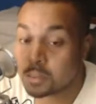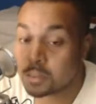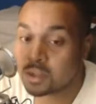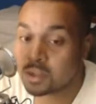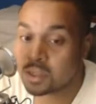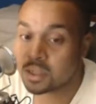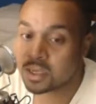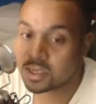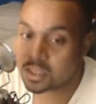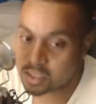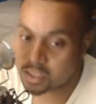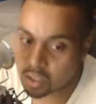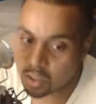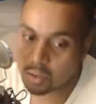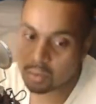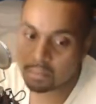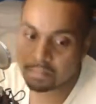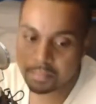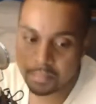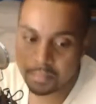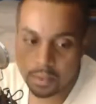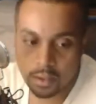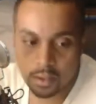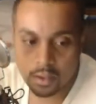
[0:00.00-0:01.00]
So
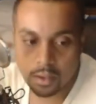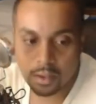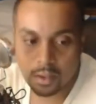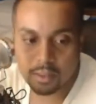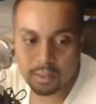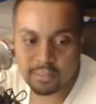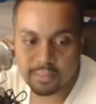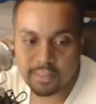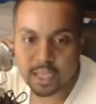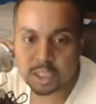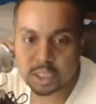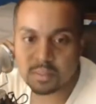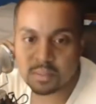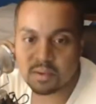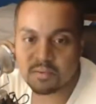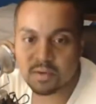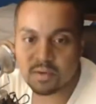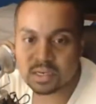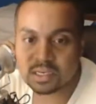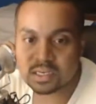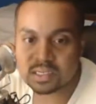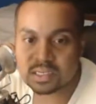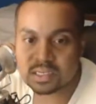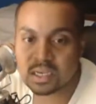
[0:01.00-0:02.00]
that should be fun to
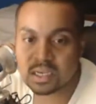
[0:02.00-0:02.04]
see.